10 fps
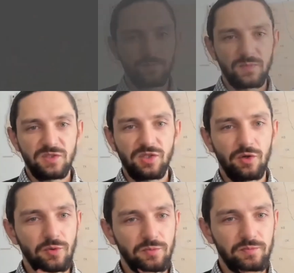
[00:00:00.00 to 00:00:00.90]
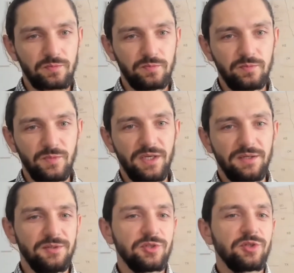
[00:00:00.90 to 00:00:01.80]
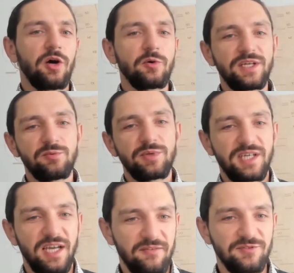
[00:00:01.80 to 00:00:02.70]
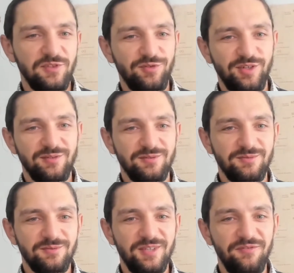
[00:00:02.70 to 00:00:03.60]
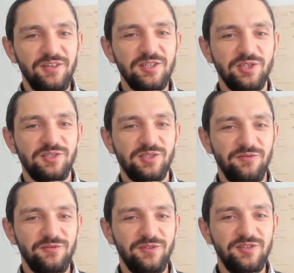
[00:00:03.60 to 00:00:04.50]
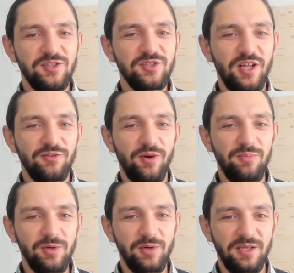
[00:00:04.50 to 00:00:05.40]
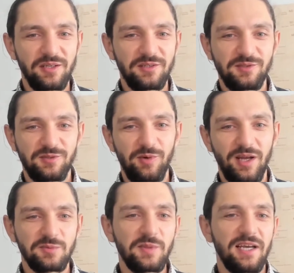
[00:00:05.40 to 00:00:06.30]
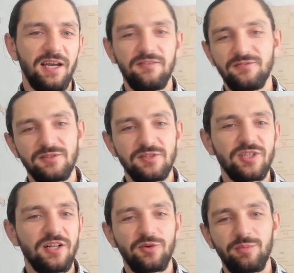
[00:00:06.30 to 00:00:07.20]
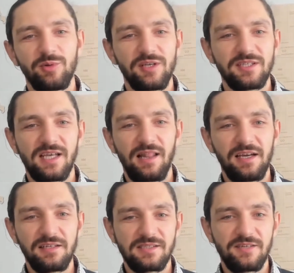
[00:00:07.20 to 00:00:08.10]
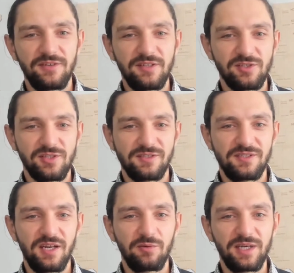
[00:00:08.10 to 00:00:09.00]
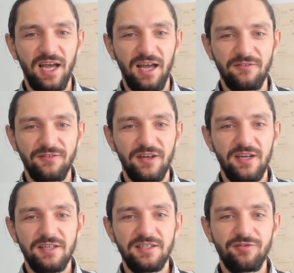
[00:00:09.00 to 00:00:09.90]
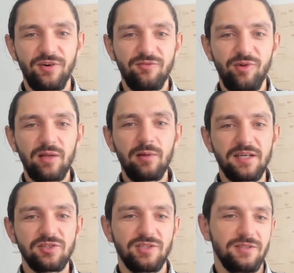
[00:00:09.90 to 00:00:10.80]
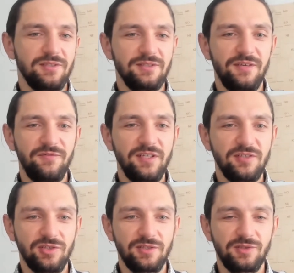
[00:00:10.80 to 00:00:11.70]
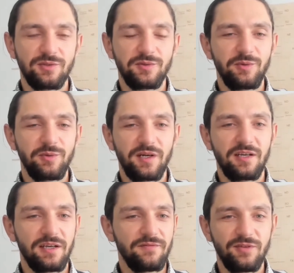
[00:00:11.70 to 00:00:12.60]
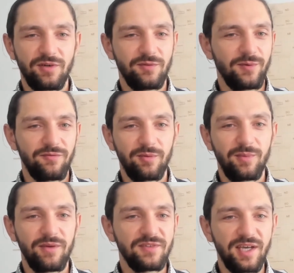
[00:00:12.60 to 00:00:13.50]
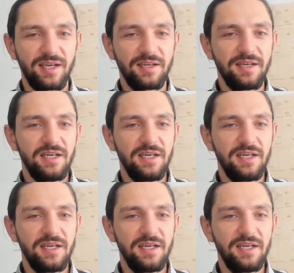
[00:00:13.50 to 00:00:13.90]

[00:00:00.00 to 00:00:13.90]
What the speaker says: So you know that we have different definitions of digital therapeutics. One, we have Digital Therapeutics Alliance definitions, then we have different regulation definitions. So we're going to have different one from FDA,